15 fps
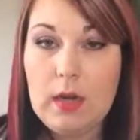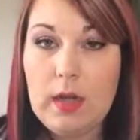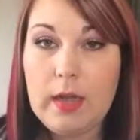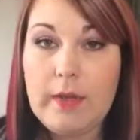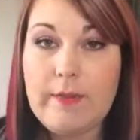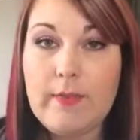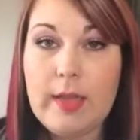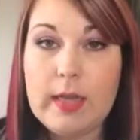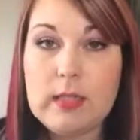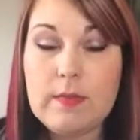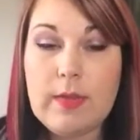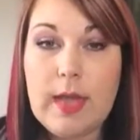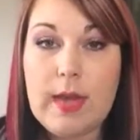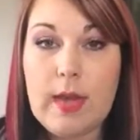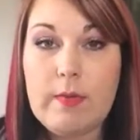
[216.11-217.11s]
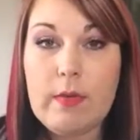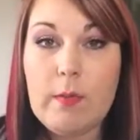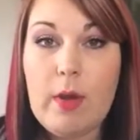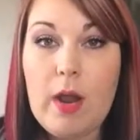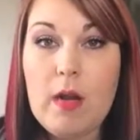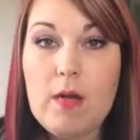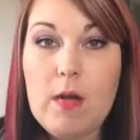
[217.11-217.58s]
I got flies flying
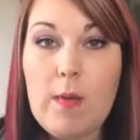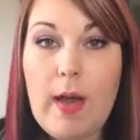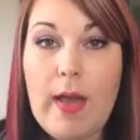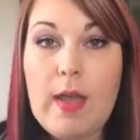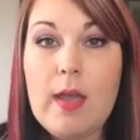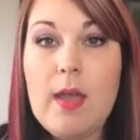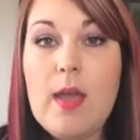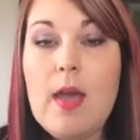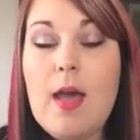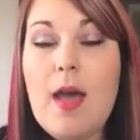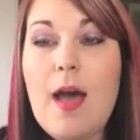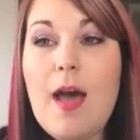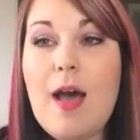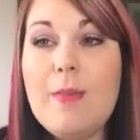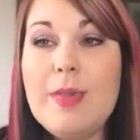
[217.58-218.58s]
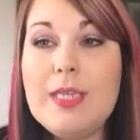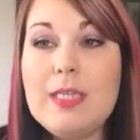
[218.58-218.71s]
everywhere. I don't know why.